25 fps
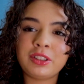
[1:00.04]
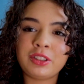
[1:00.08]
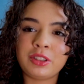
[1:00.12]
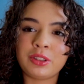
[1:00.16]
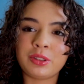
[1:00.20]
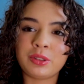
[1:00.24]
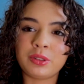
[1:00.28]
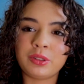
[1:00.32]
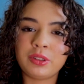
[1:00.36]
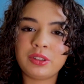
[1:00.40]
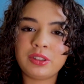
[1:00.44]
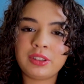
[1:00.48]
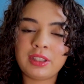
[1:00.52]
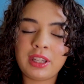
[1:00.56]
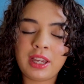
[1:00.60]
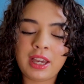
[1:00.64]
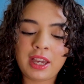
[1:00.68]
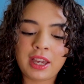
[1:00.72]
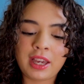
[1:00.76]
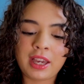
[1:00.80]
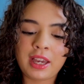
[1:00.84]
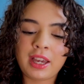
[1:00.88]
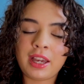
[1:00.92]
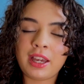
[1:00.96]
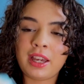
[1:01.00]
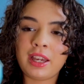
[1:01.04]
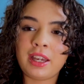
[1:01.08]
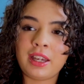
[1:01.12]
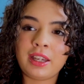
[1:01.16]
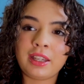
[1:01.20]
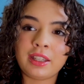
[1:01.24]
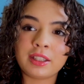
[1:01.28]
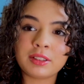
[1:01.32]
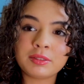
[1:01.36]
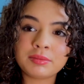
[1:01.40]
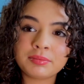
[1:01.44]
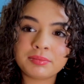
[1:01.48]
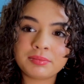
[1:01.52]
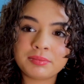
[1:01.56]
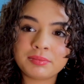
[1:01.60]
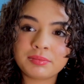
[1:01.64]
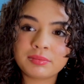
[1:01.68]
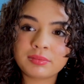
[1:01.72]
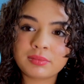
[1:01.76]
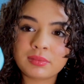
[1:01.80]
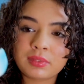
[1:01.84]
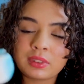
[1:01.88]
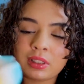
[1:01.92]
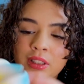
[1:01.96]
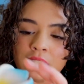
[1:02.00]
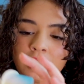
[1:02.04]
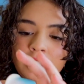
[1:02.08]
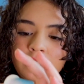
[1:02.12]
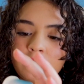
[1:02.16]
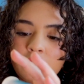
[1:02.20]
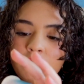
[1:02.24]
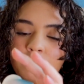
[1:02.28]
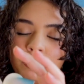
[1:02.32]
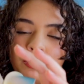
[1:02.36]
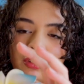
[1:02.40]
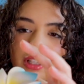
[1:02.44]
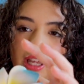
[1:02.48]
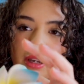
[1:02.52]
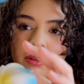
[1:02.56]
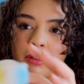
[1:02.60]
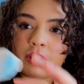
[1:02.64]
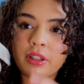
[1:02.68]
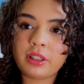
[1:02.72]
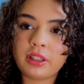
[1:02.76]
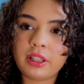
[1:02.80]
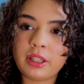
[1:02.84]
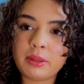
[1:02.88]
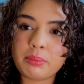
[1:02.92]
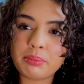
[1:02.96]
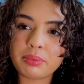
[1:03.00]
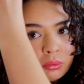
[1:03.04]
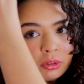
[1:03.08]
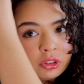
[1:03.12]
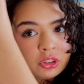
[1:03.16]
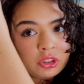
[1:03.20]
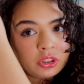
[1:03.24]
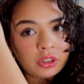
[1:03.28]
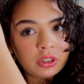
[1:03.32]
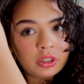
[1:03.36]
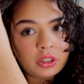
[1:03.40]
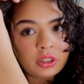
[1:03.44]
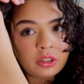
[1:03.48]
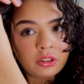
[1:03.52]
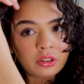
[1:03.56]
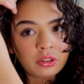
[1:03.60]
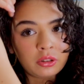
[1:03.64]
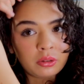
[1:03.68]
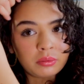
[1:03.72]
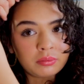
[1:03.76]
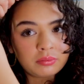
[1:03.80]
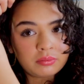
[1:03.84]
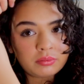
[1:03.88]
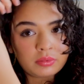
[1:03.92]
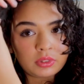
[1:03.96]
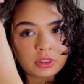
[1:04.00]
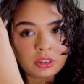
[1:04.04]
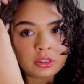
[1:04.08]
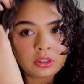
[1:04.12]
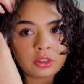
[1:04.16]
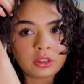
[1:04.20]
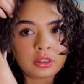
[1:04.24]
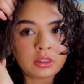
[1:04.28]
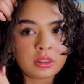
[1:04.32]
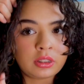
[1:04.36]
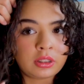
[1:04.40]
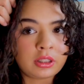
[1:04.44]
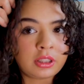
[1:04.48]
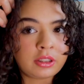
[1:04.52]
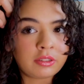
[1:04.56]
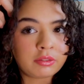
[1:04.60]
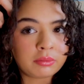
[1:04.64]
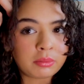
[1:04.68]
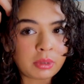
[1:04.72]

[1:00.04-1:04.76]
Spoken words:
use a little flower clip. What you're gonna do is you're gonna leave